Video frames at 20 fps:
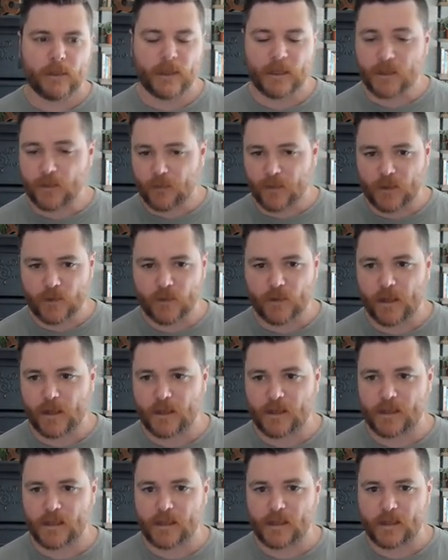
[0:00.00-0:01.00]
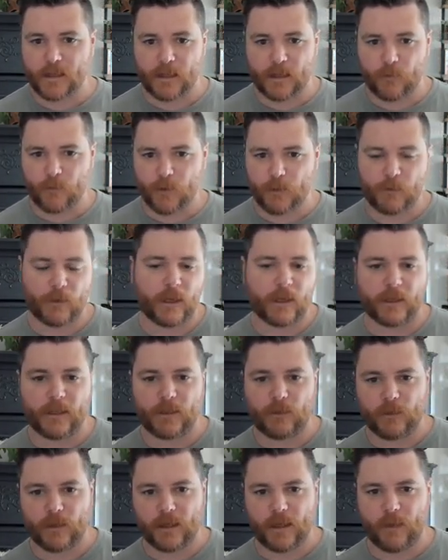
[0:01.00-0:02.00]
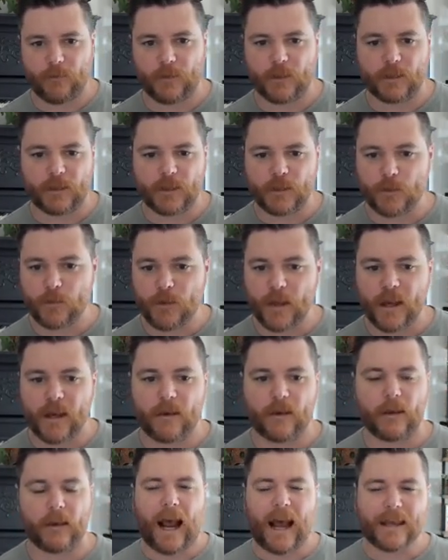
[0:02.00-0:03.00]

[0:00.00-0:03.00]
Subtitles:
that's a feature that exists in a free plugin. You can definitely do that.